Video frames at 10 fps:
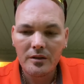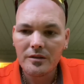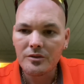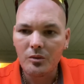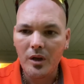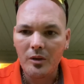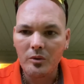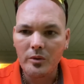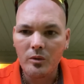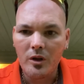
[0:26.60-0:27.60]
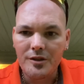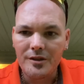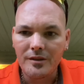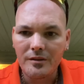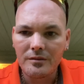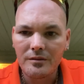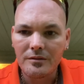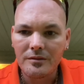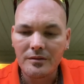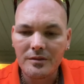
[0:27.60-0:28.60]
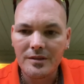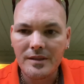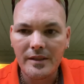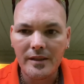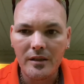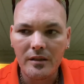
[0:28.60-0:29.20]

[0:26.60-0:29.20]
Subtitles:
So why don't we watch it? See,